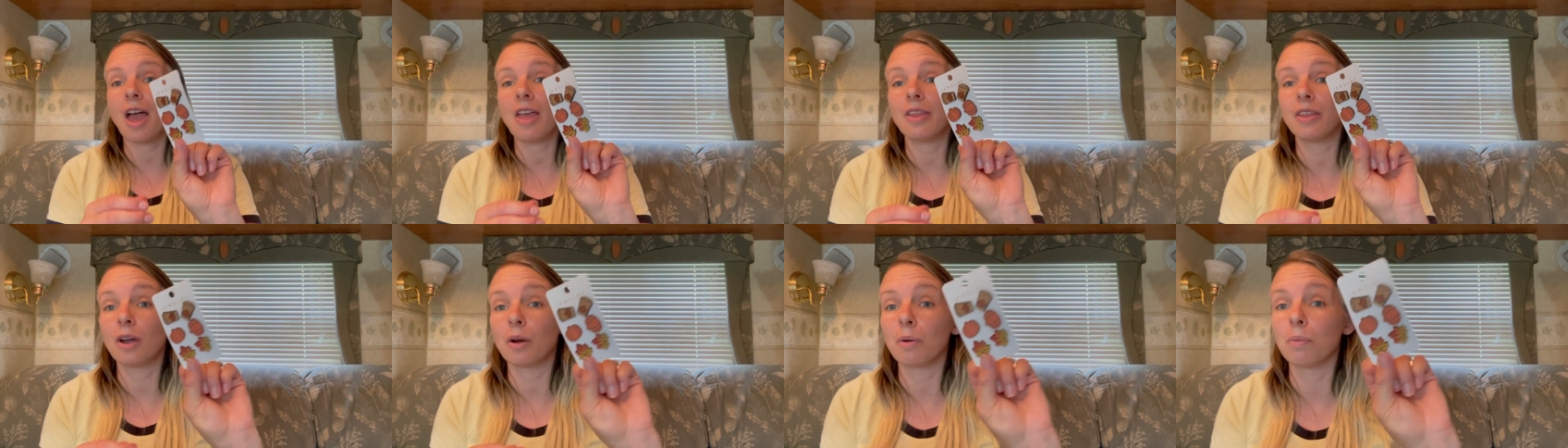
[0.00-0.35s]

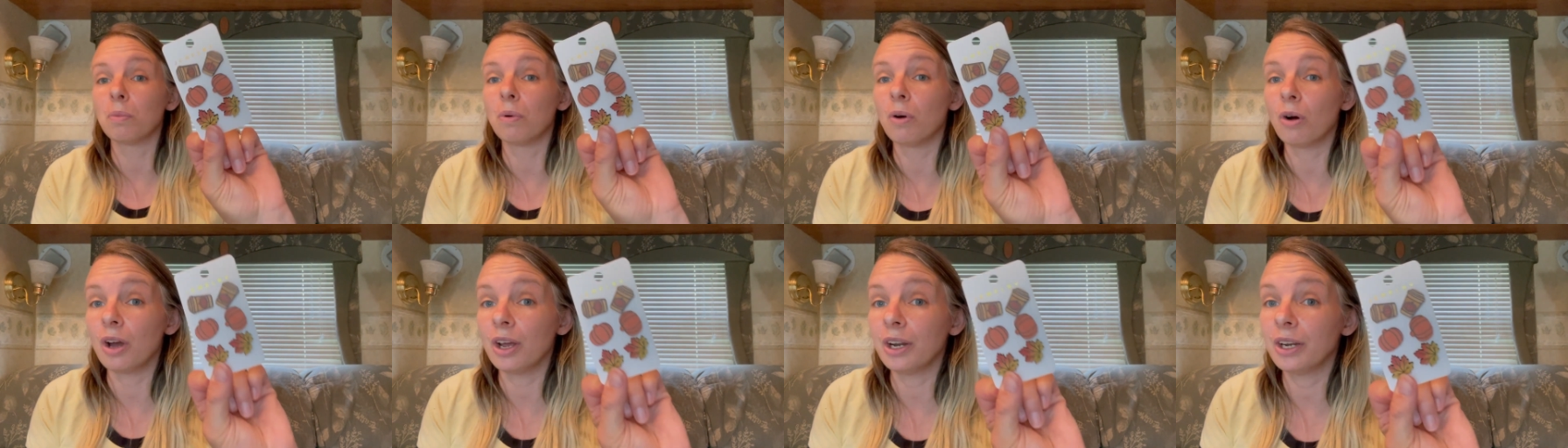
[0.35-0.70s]
And they're
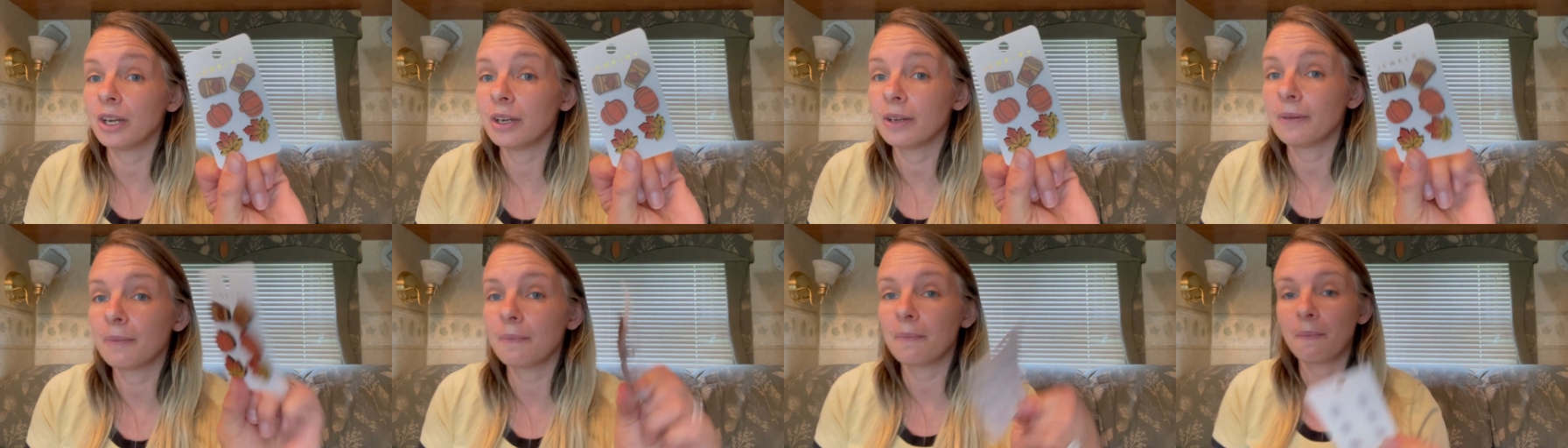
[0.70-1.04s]
wood.
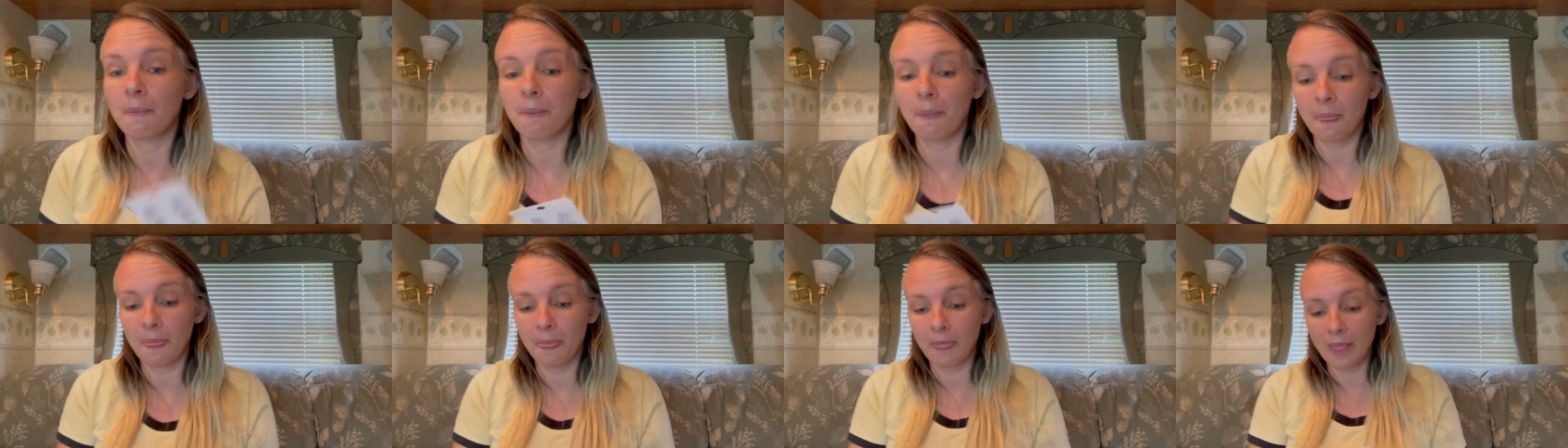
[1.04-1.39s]

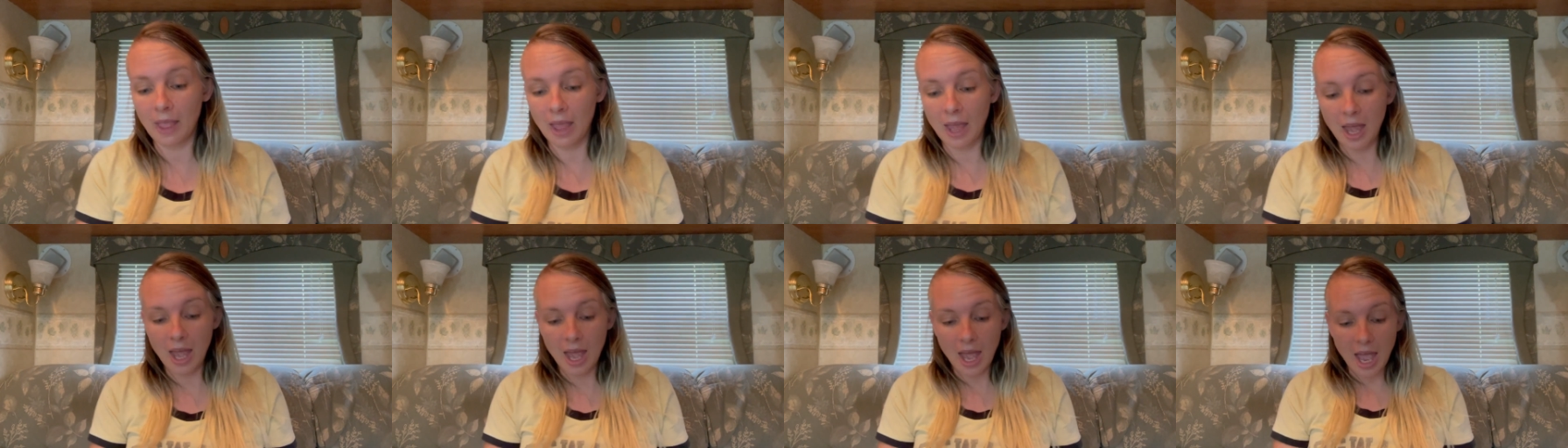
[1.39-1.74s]

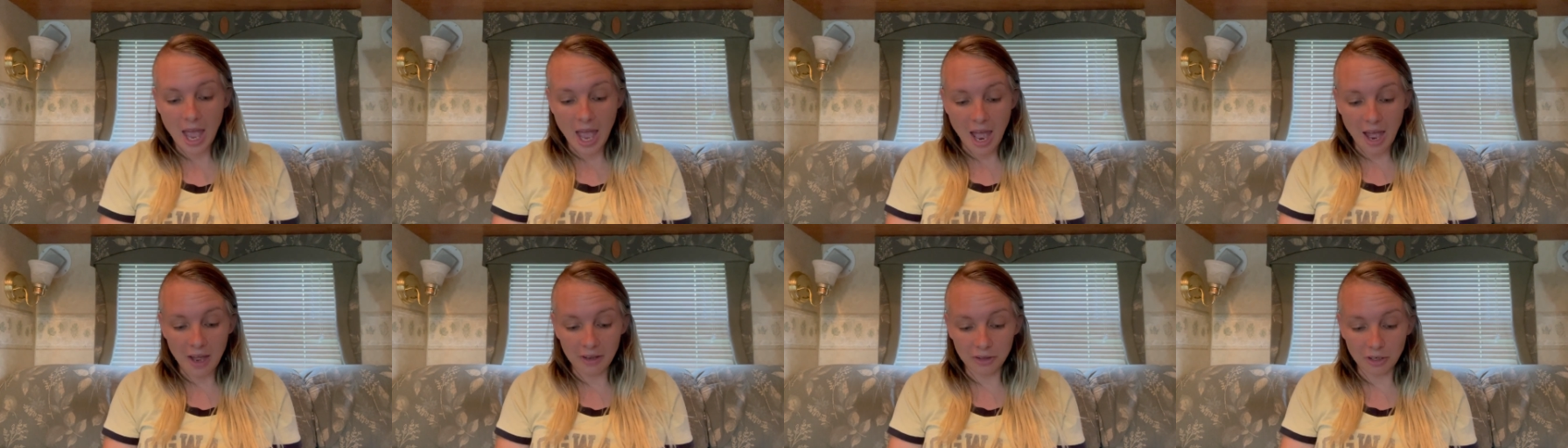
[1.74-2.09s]

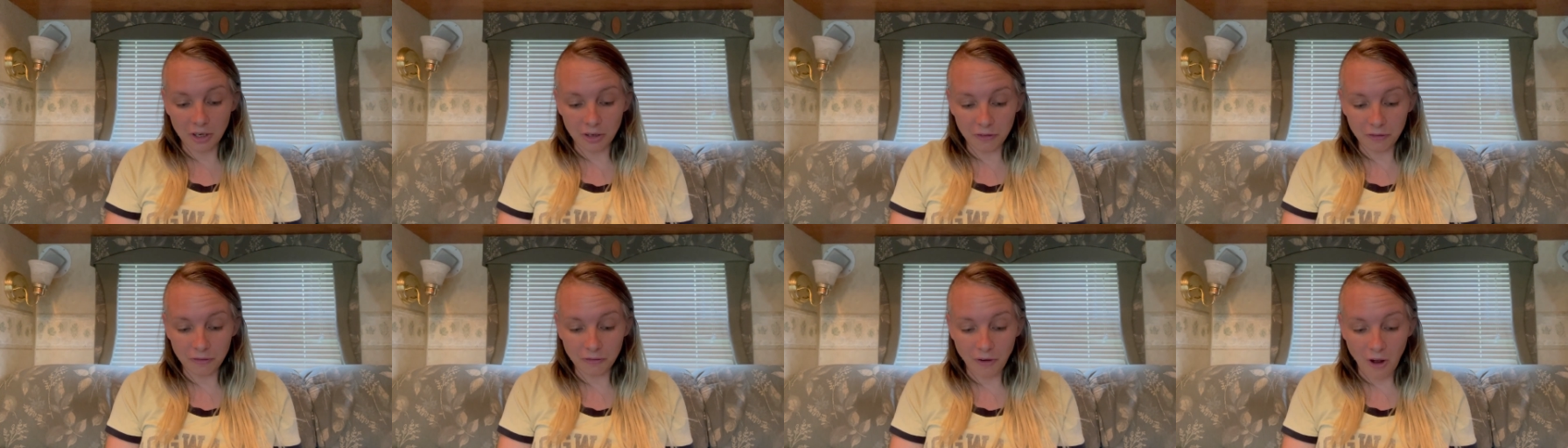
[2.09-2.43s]
And
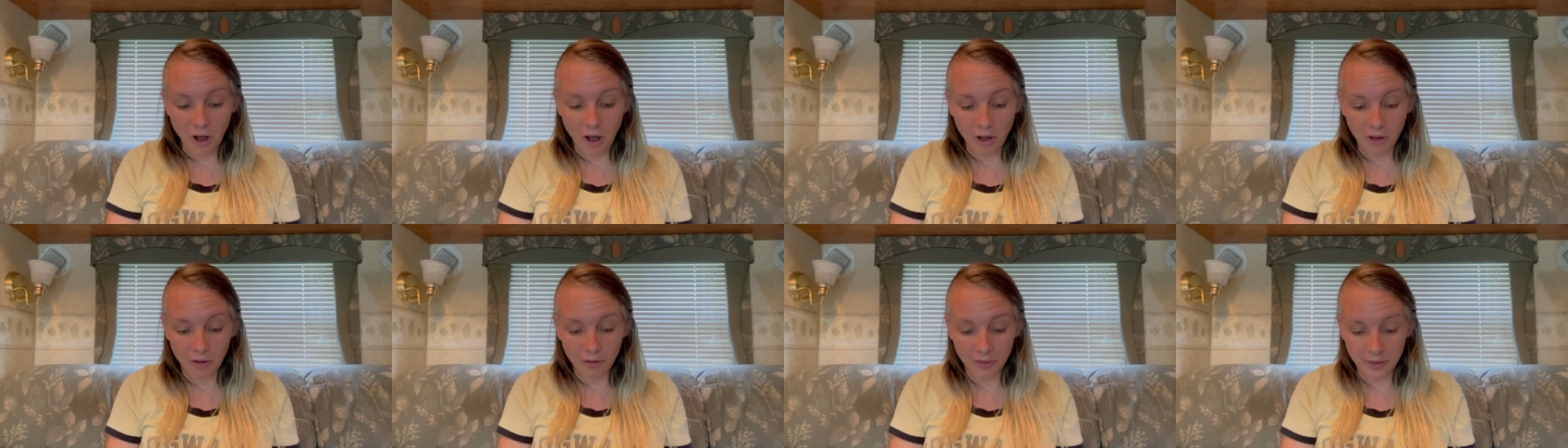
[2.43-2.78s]
they're
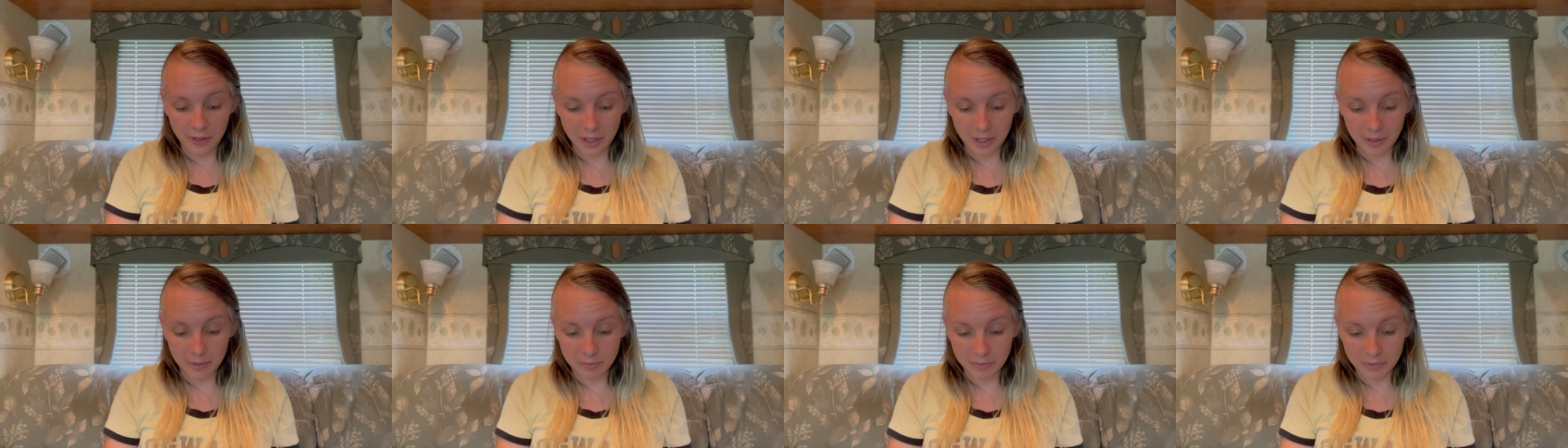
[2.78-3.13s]
fall
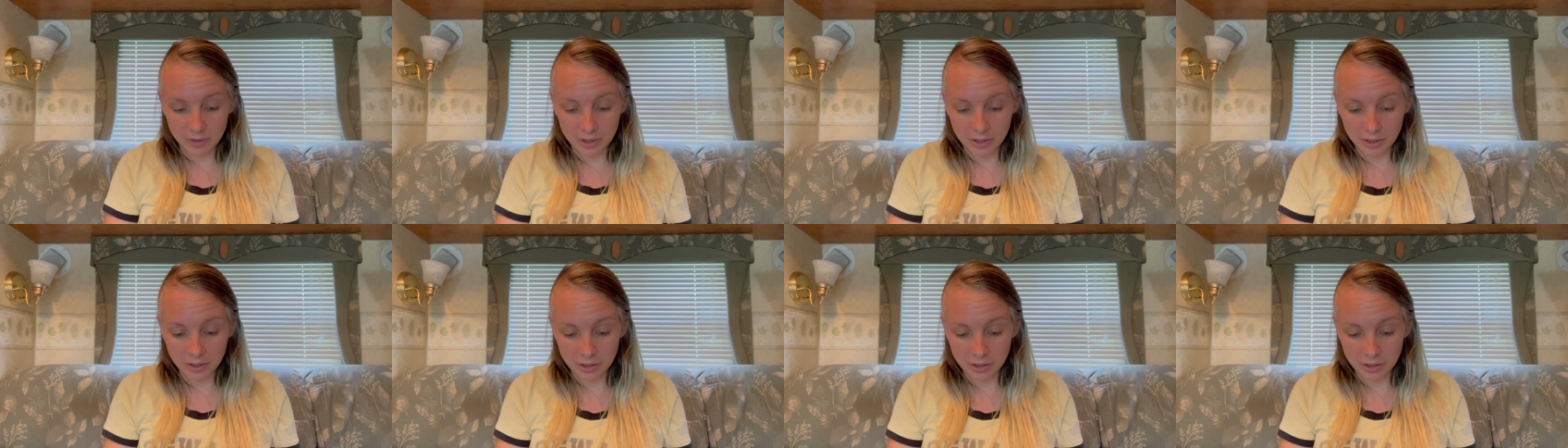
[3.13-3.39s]
themed.